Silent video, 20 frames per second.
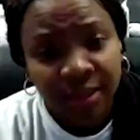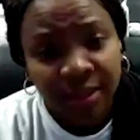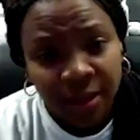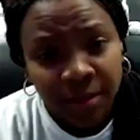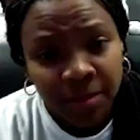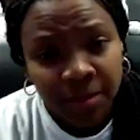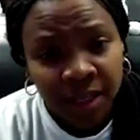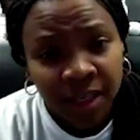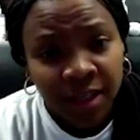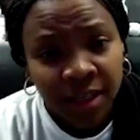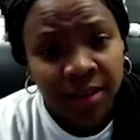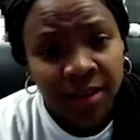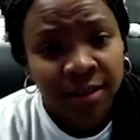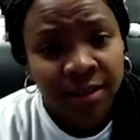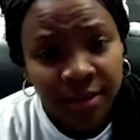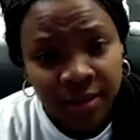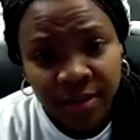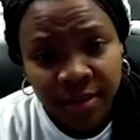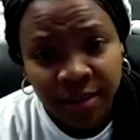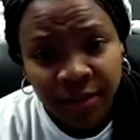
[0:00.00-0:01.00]
I
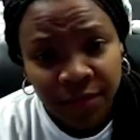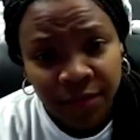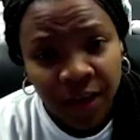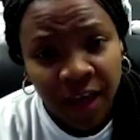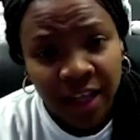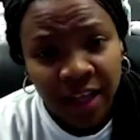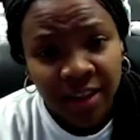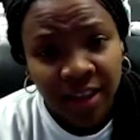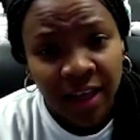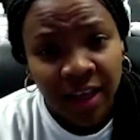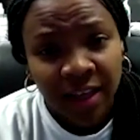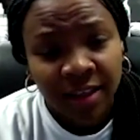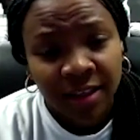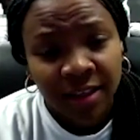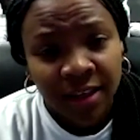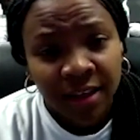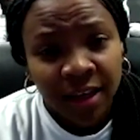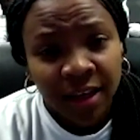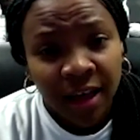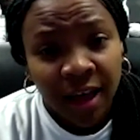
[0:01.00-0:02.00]
mean, the fact that
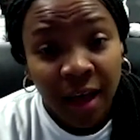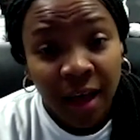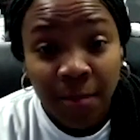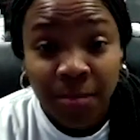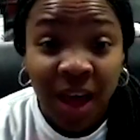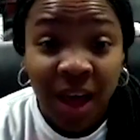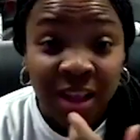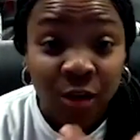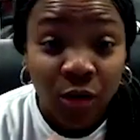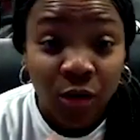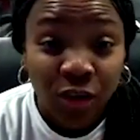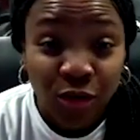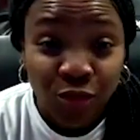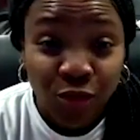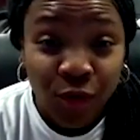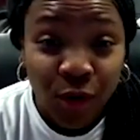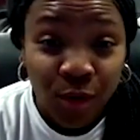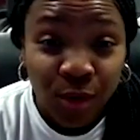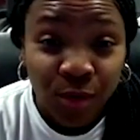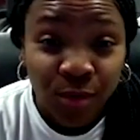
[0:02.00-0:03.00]
I'm not on the
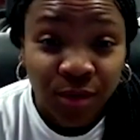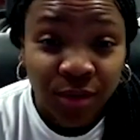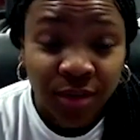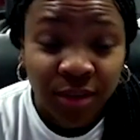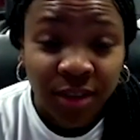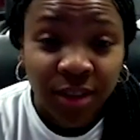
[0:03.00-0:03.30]
road,